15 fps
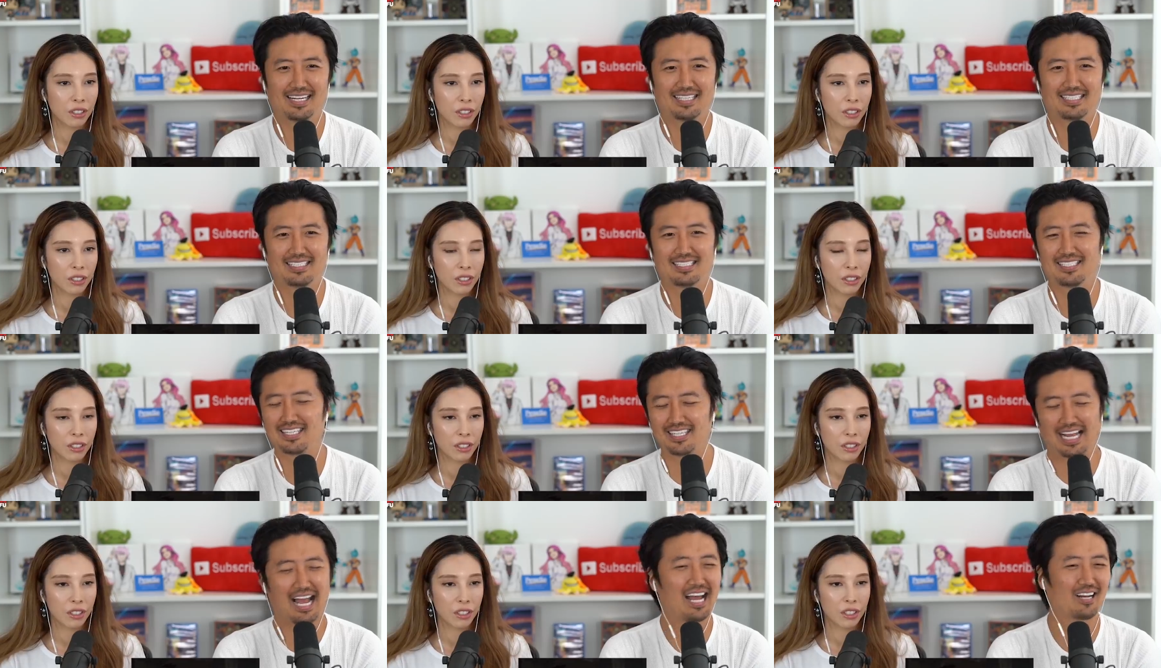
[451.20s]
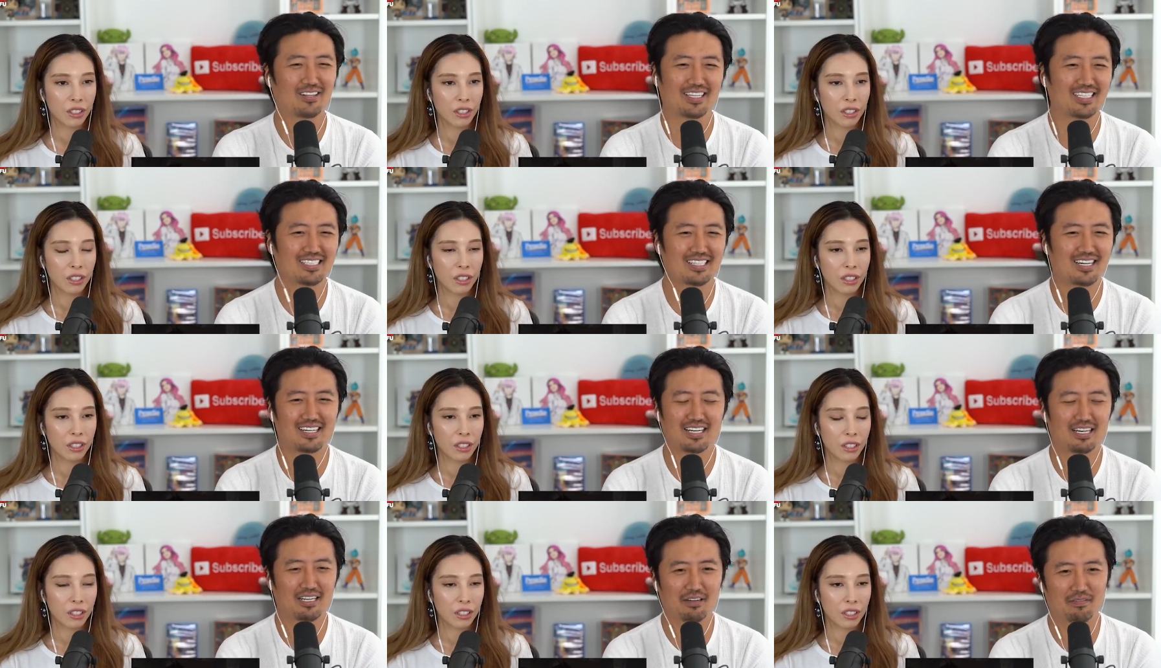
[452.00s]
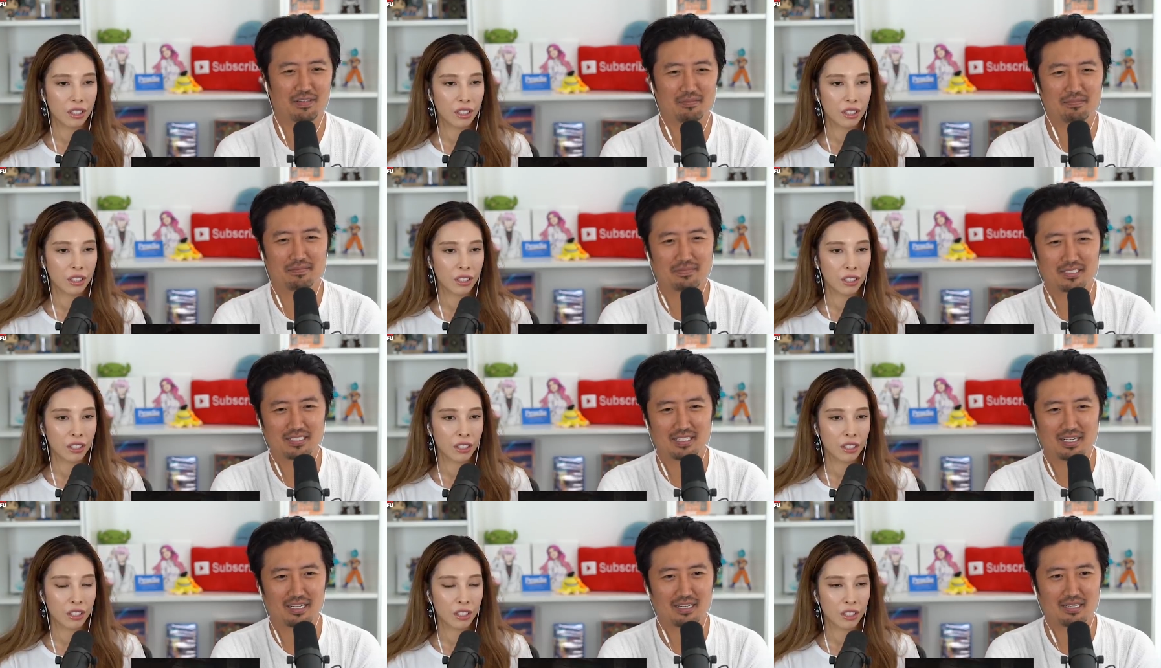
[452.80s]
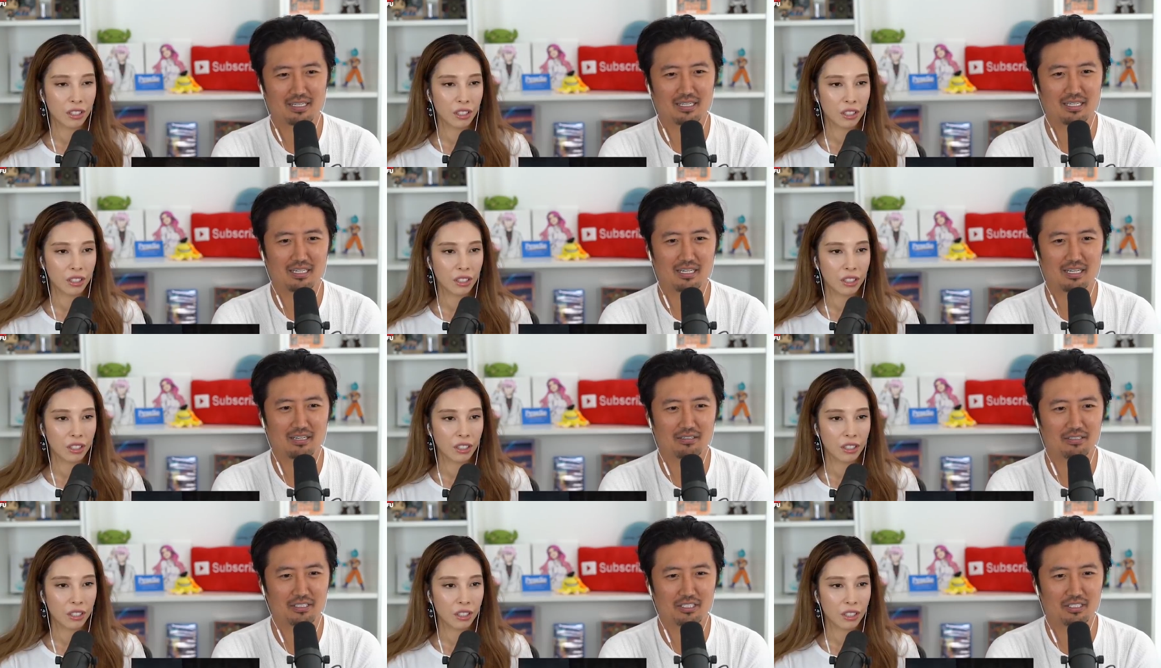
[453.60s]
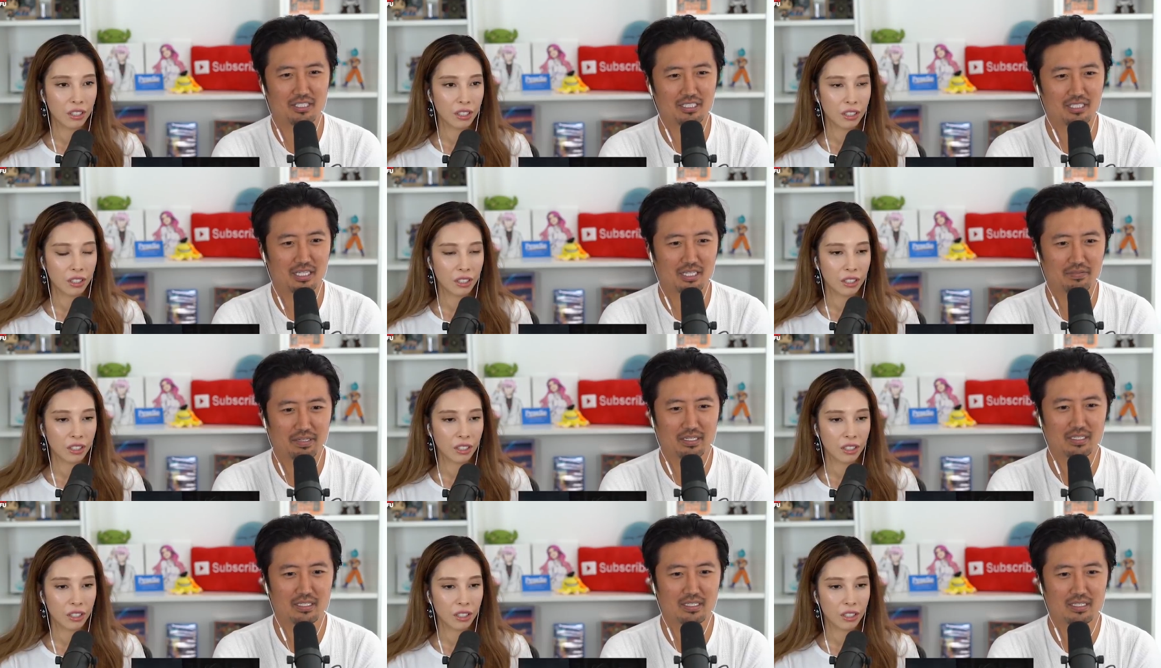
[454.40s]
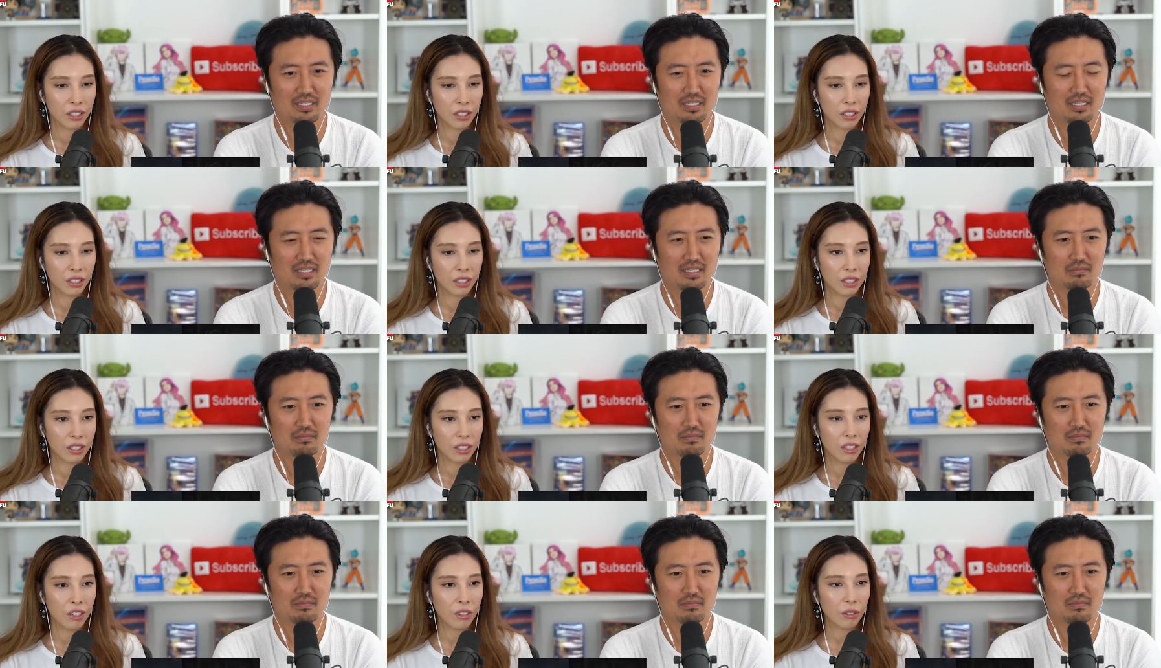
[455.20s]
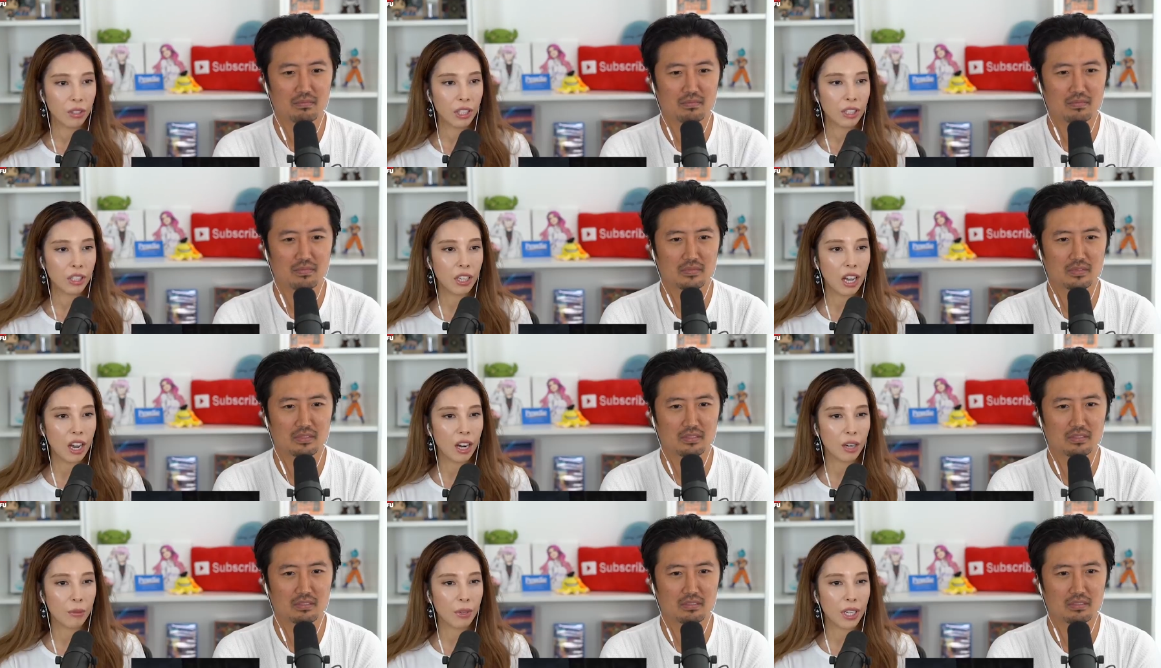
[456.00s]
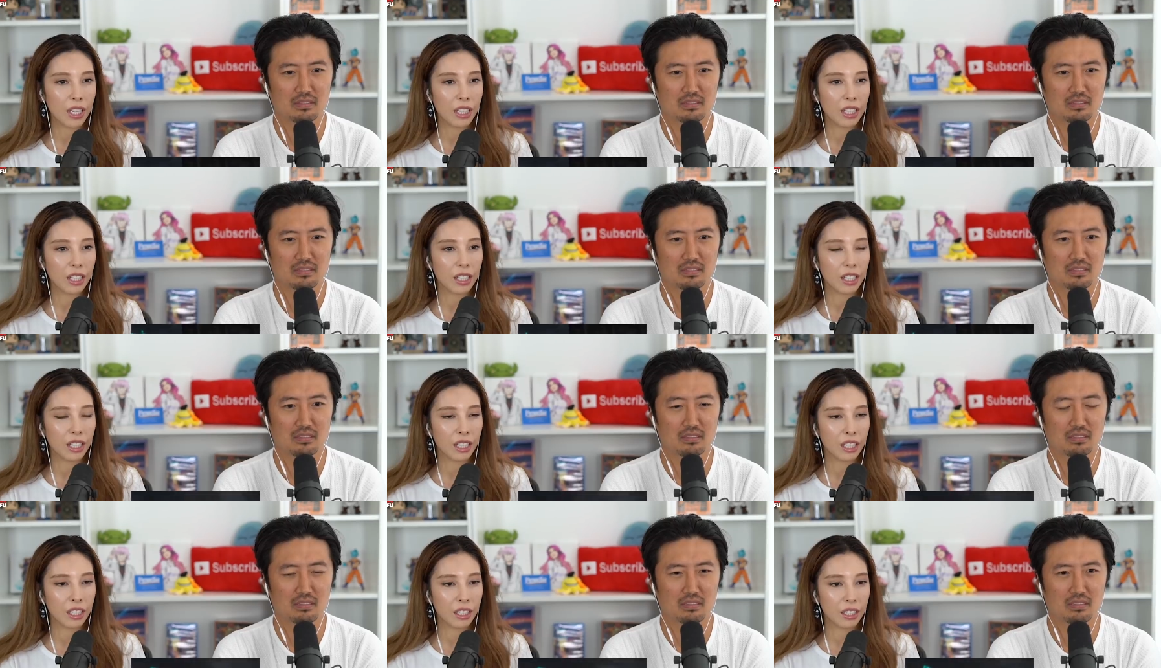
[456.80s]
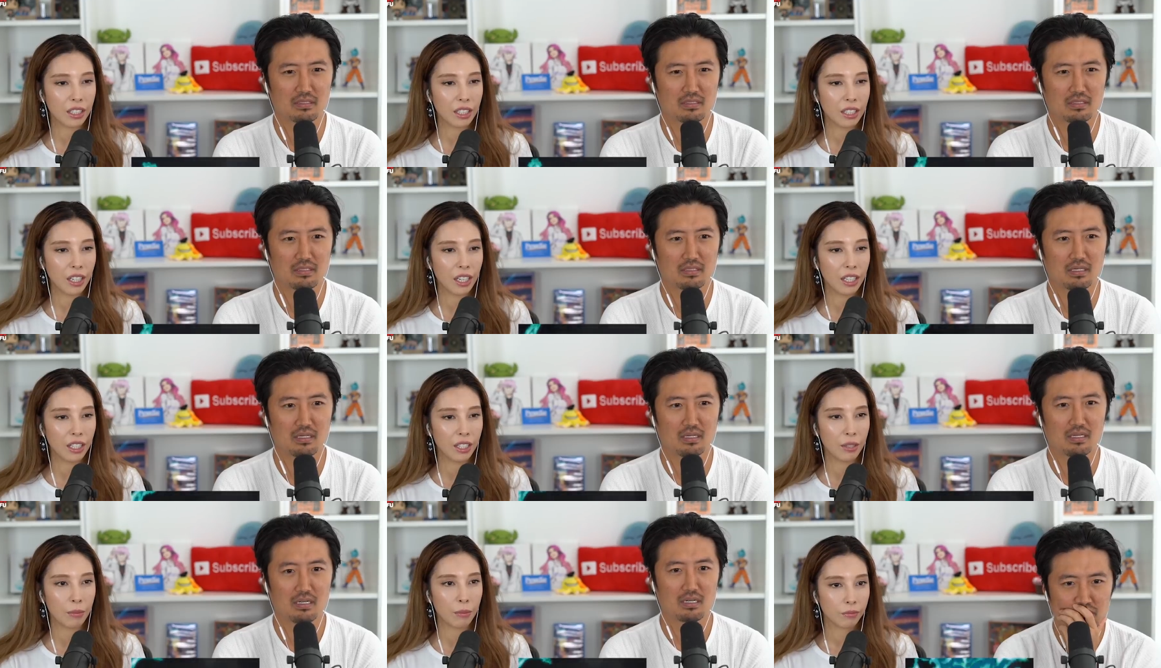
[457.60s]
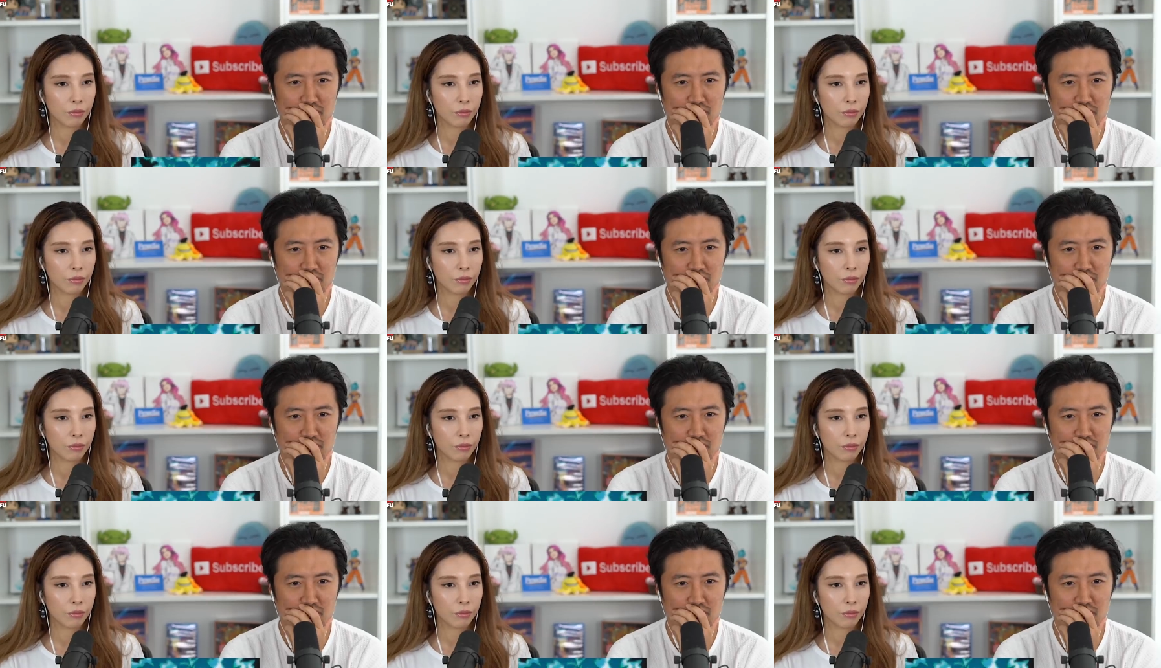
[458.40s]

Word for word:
Speaker 1: he's not gonna leave him. He's not gonna, no, shit, he's leaving.
Speaker 2: No, the army, they're gonna kill him.